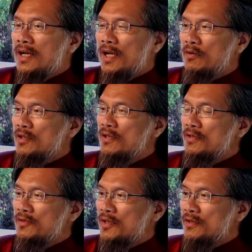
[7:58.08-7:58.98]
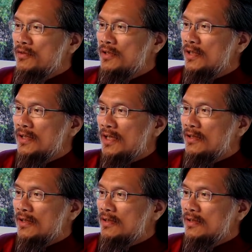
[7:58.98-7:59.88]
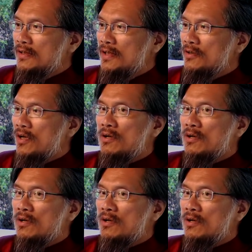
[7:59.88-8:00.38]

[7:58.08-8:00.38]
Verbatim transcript: he was always very interested in dialogue. He was